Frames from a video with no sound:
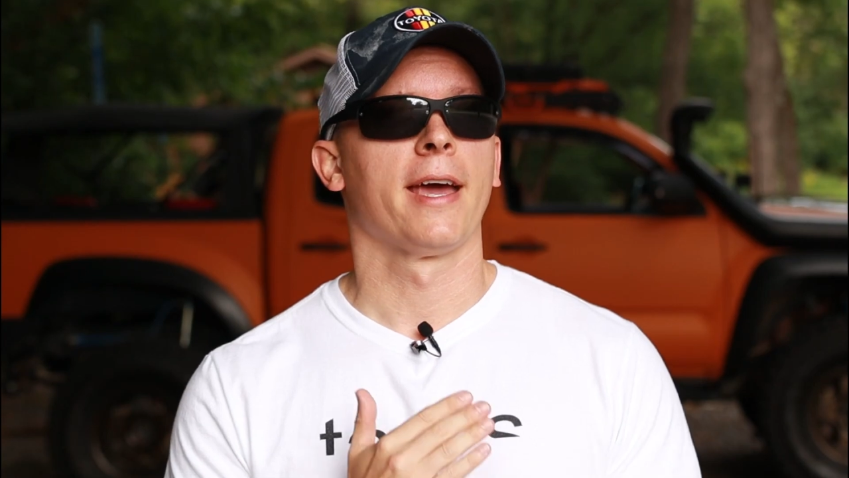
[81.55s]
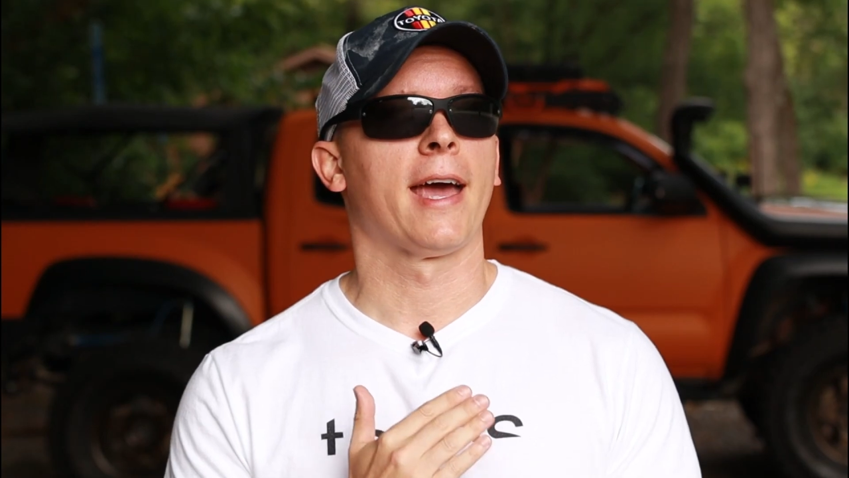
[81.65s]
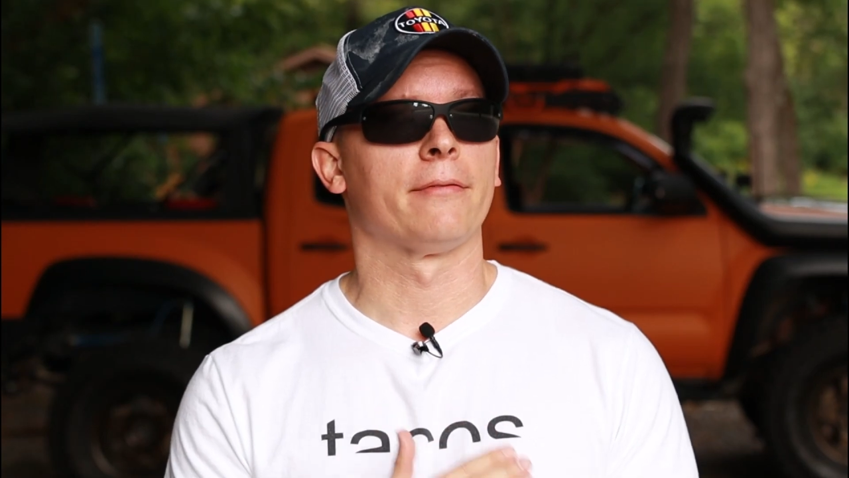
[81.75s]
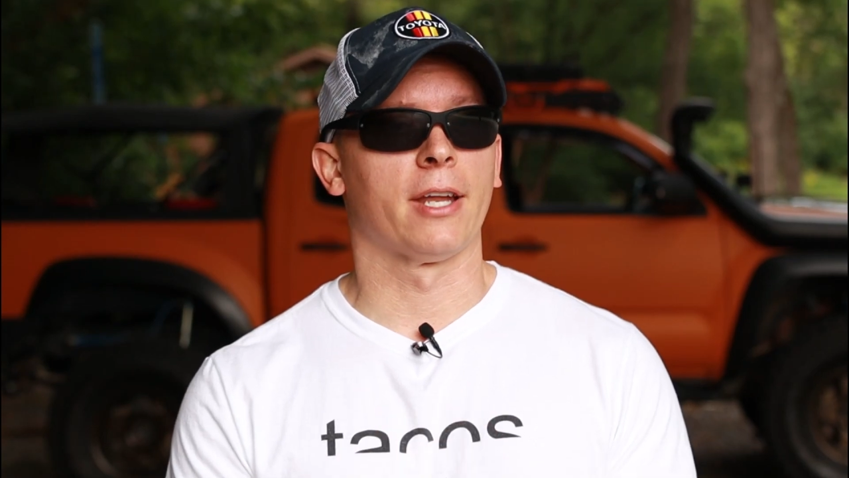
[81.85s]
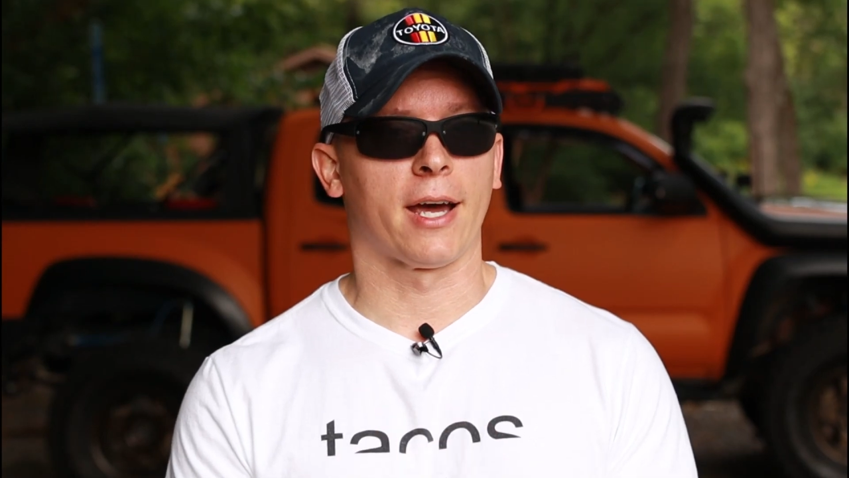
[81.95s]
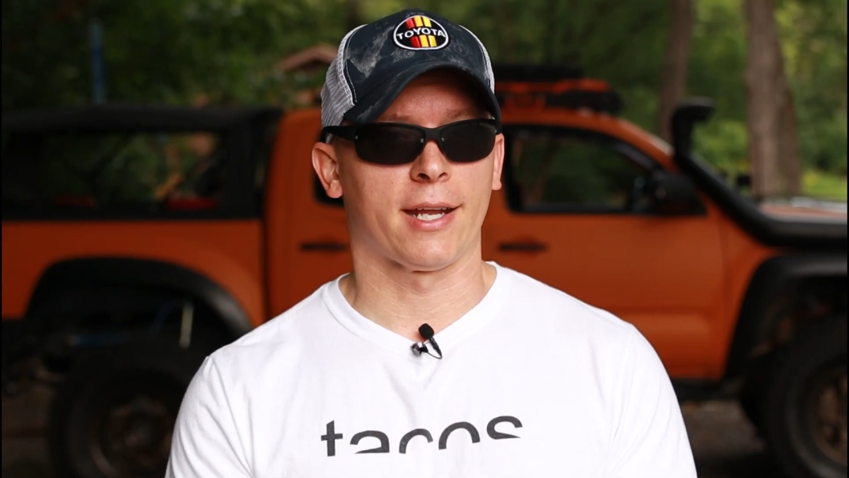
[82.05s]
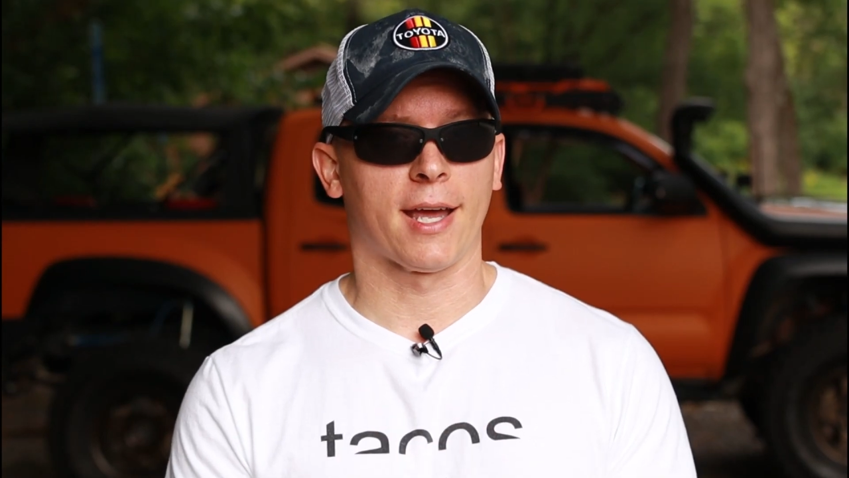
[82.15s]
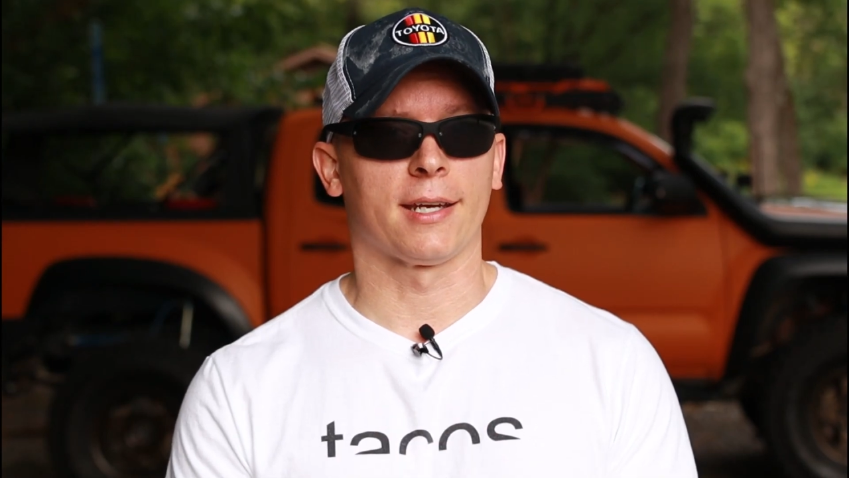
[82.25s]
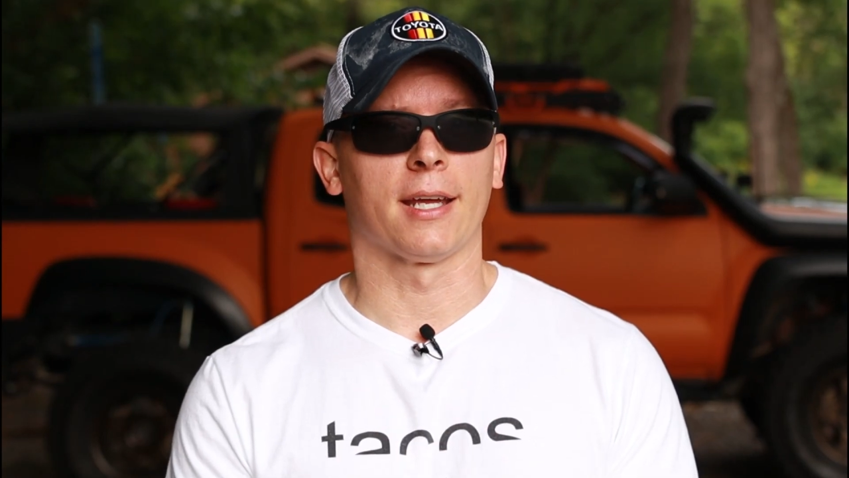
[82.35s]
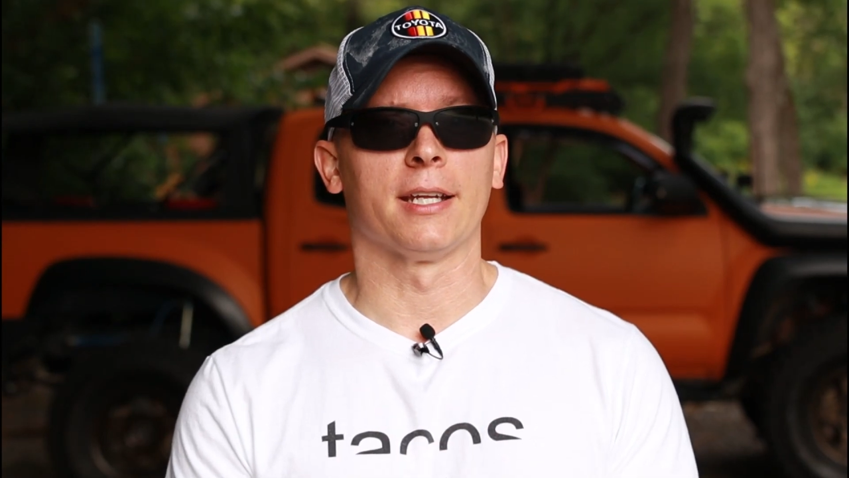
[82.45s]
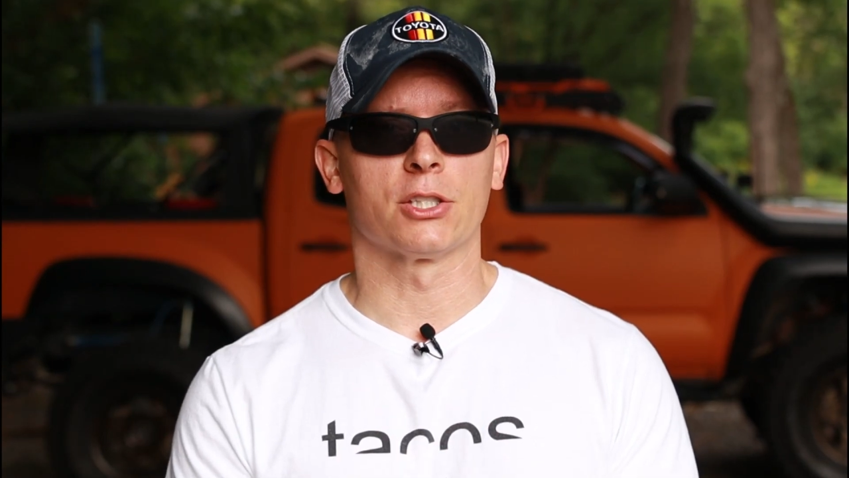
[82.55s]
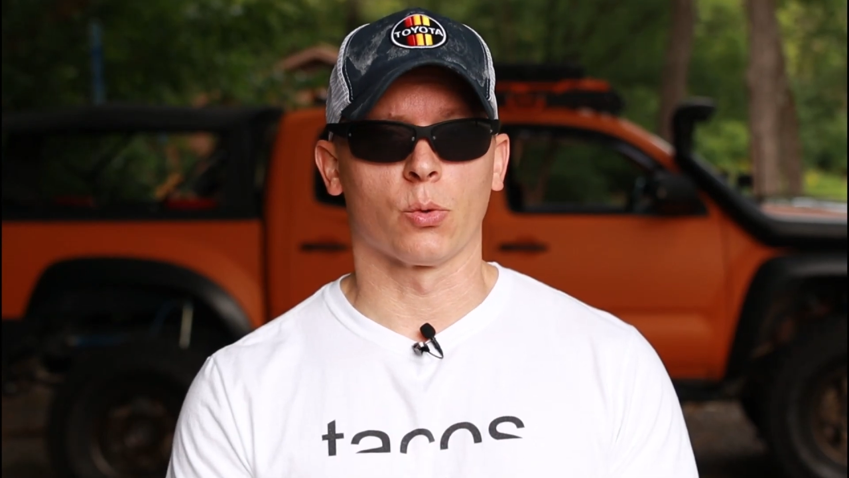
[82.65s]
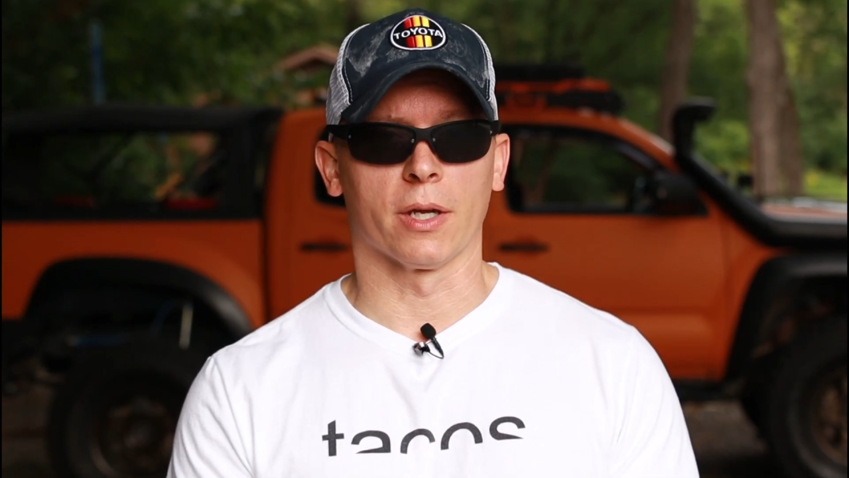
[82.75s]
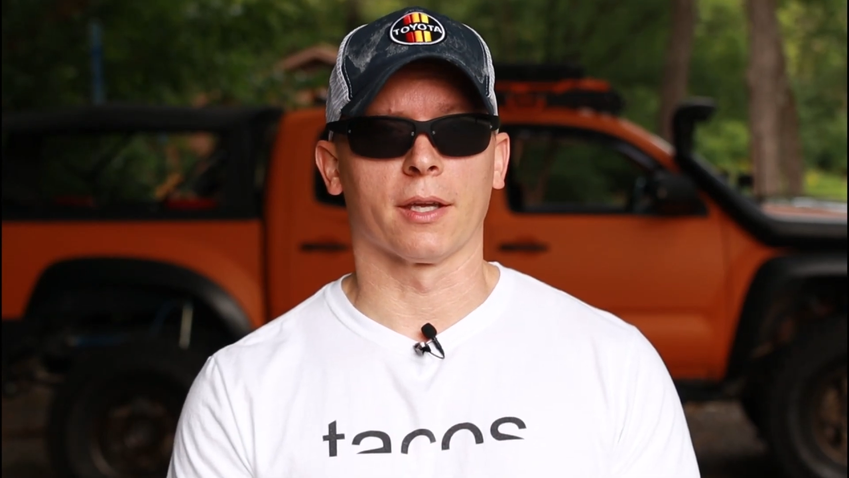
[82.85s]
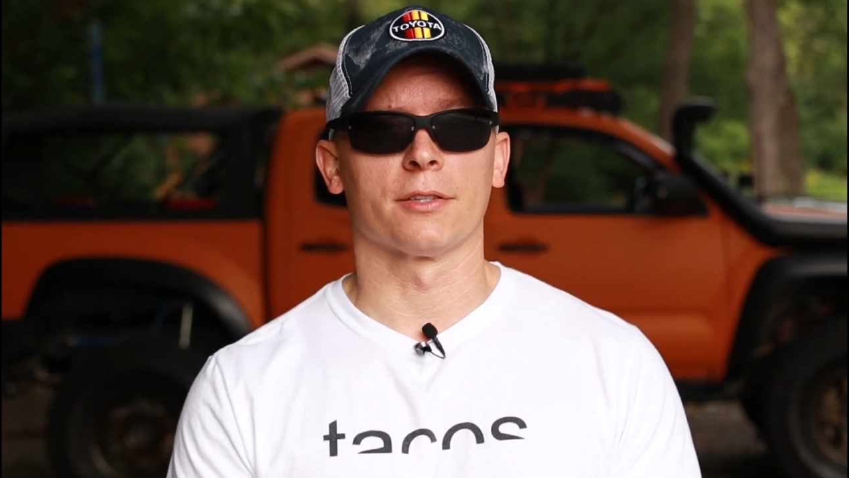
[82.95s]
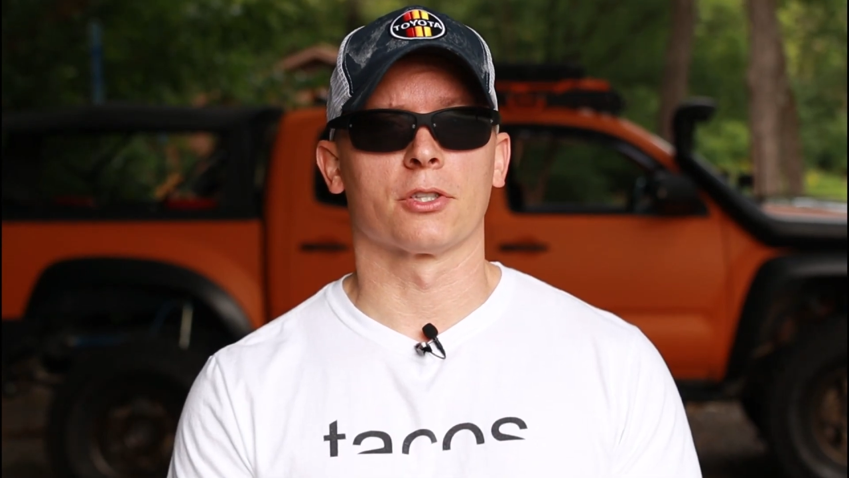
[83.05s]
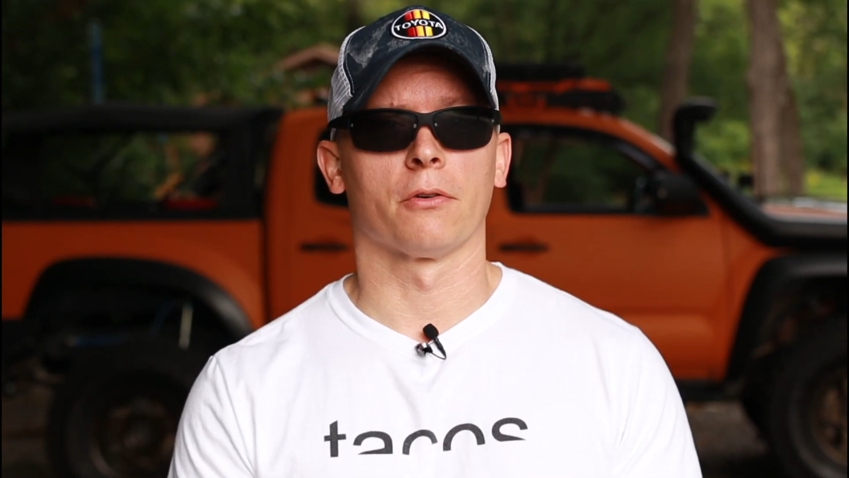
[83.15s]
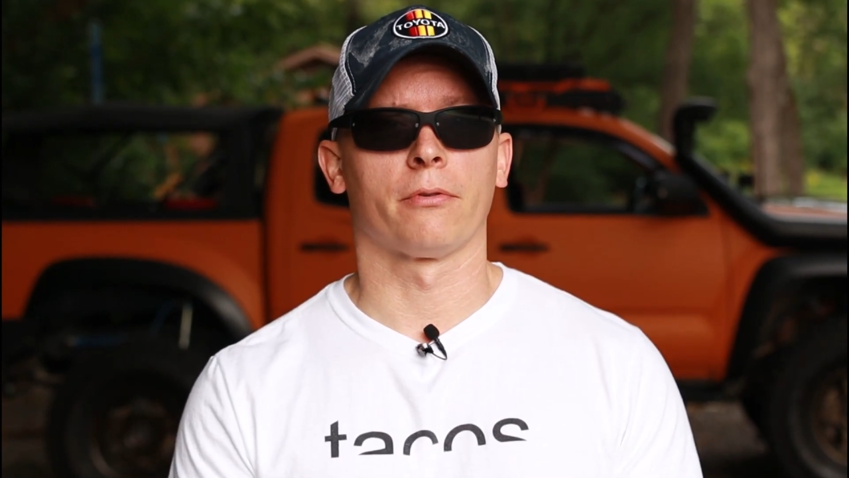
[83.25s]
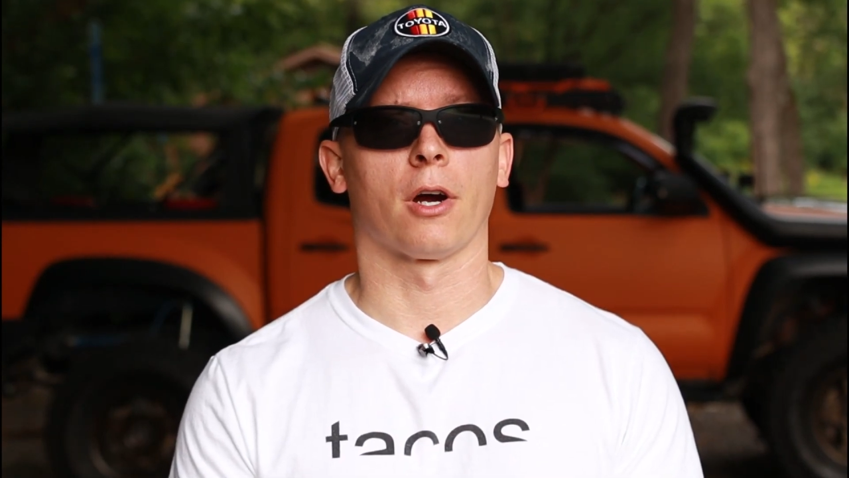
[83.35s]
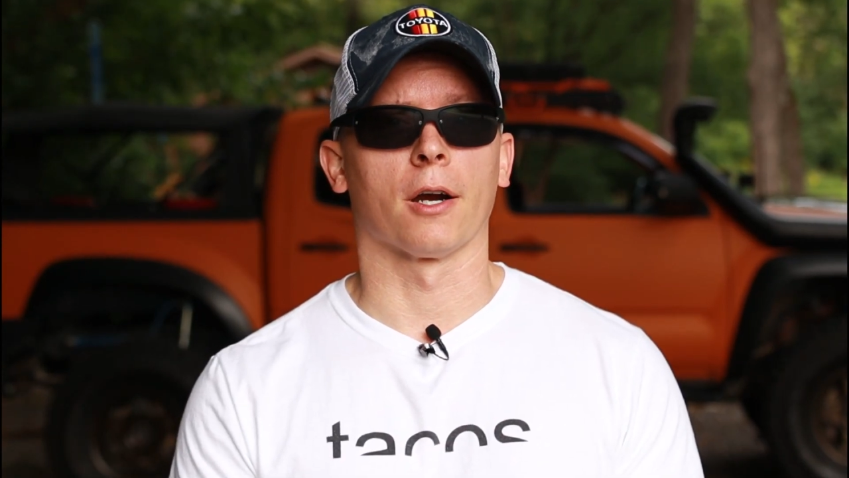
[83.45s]
have not had any squeaking
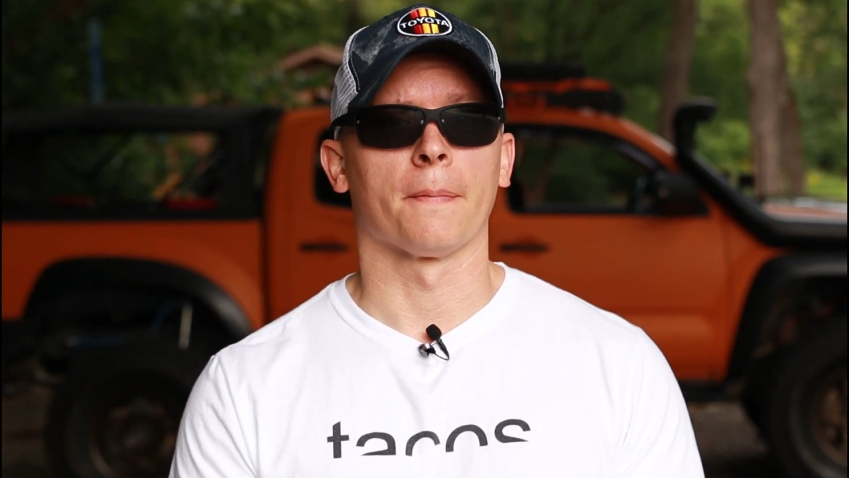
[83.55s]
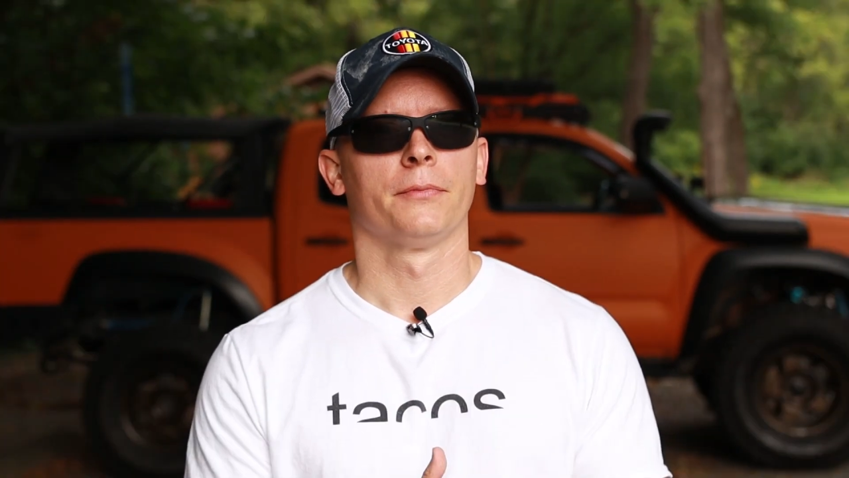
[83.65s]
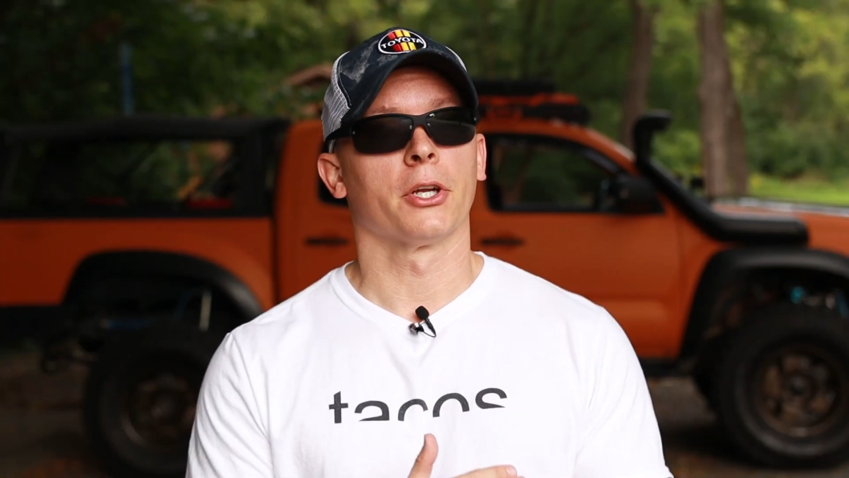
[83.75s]
so far.